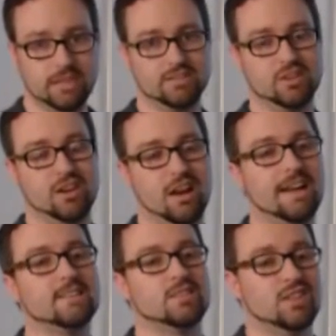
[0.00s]
So
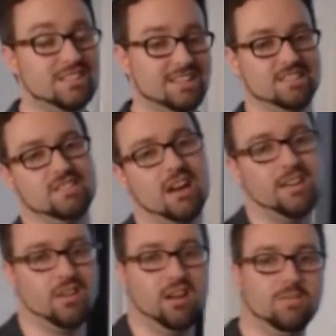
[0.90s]
just as a side
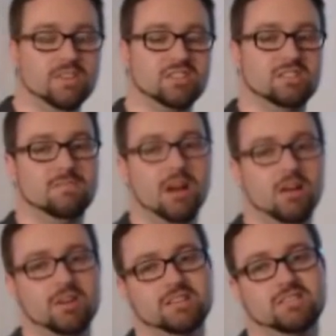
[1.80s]
note, I'll mention that my
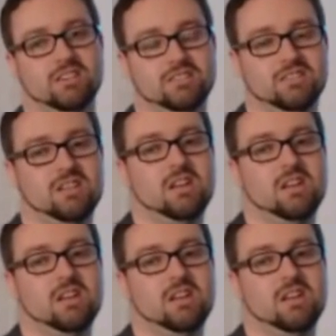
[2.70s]
research